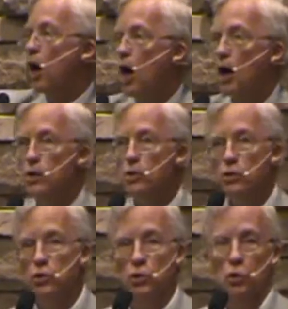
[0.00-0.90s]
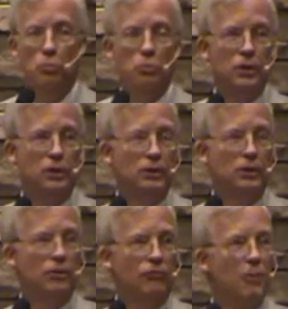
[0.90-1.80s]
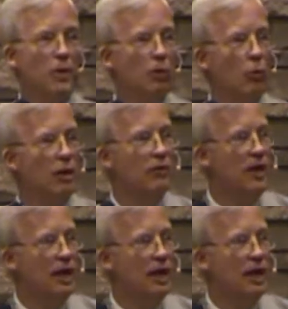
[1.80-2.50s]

God stooped for the glory of